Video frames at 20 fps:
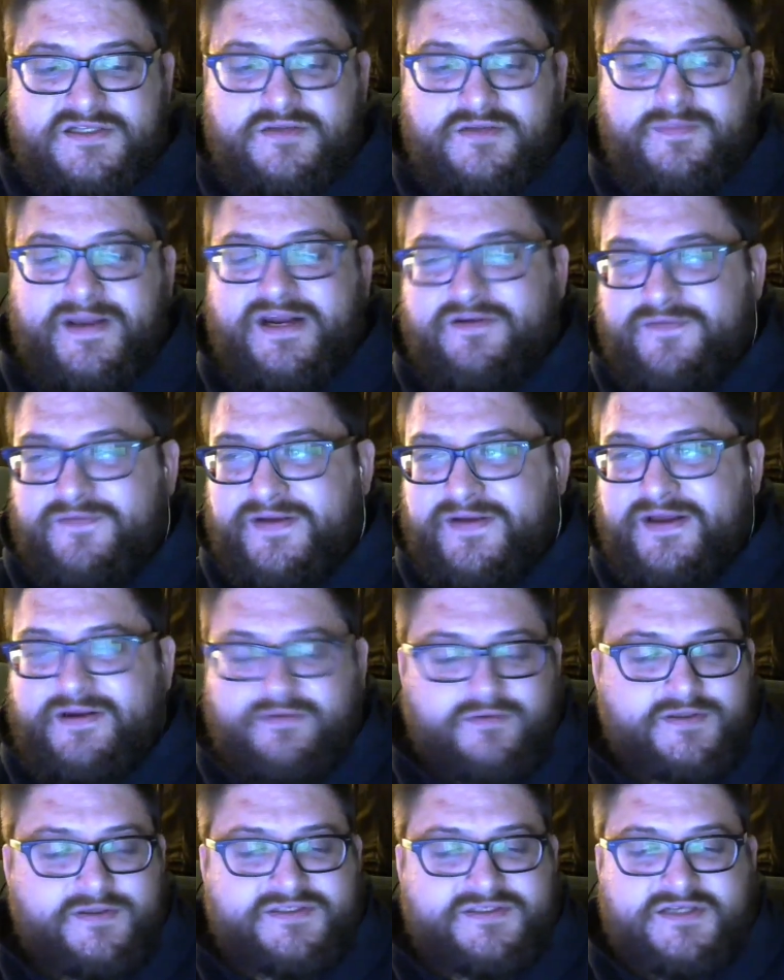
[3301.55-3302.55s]
the main
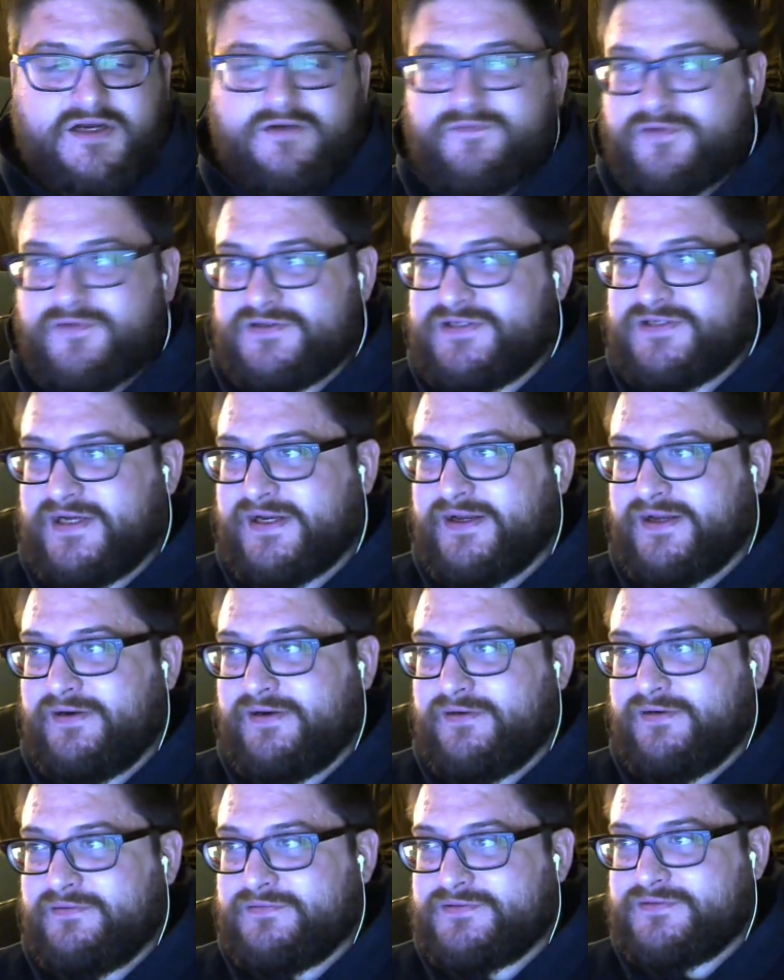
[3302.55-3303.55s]
event, let's talk for a second,
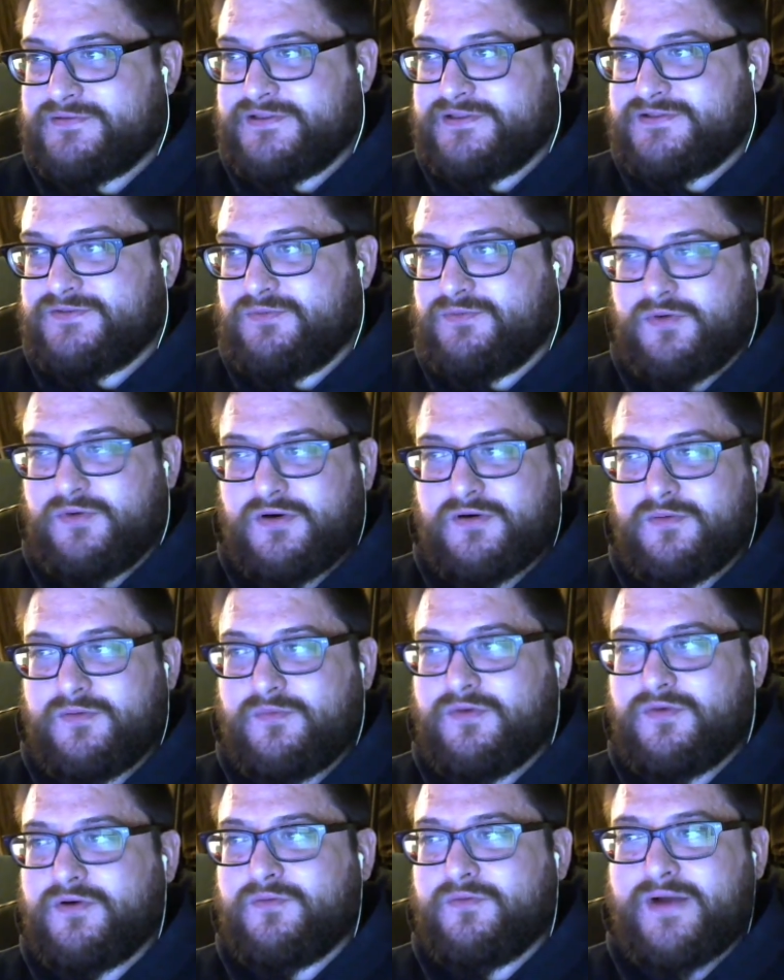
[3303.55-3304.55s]
since we're
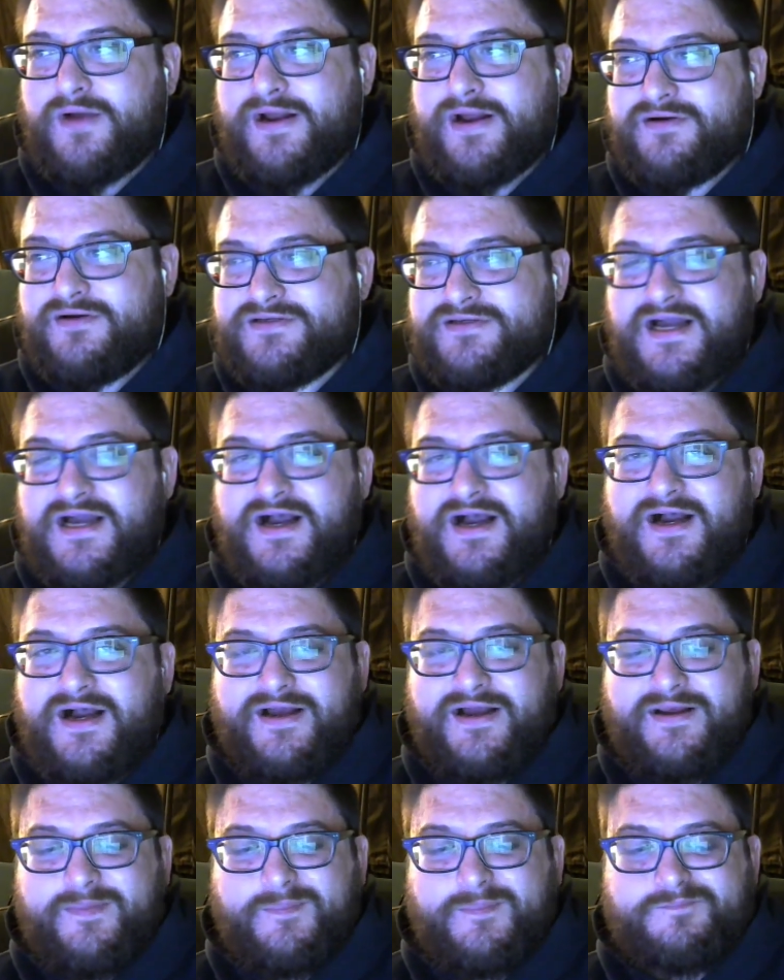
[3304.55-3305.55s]
right on
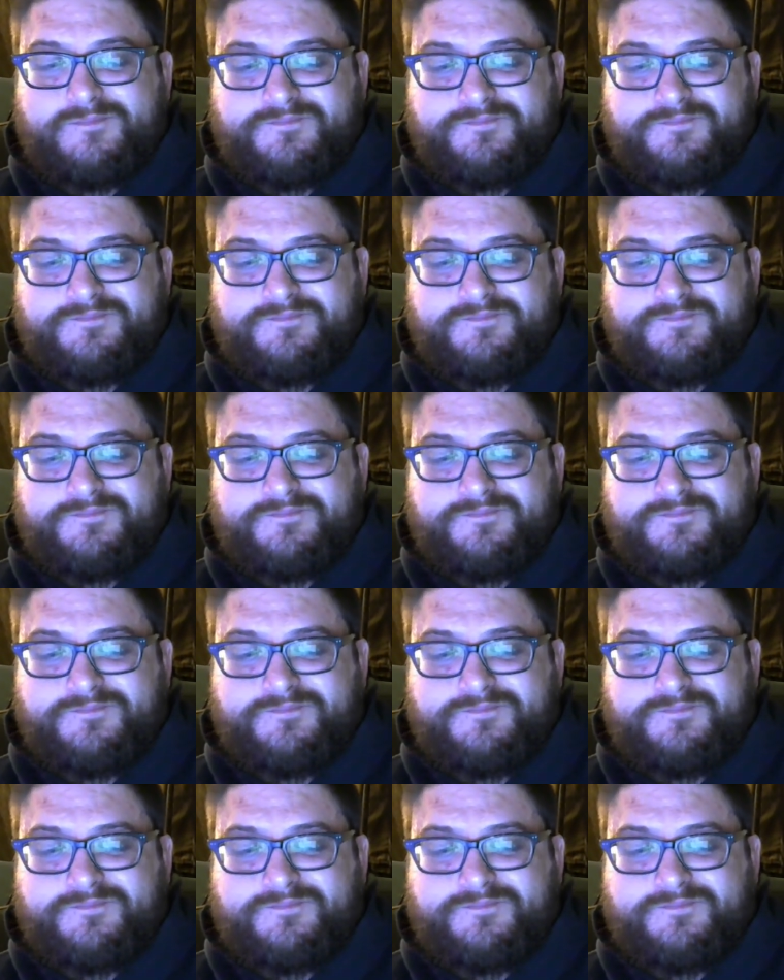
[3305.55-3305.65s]
time.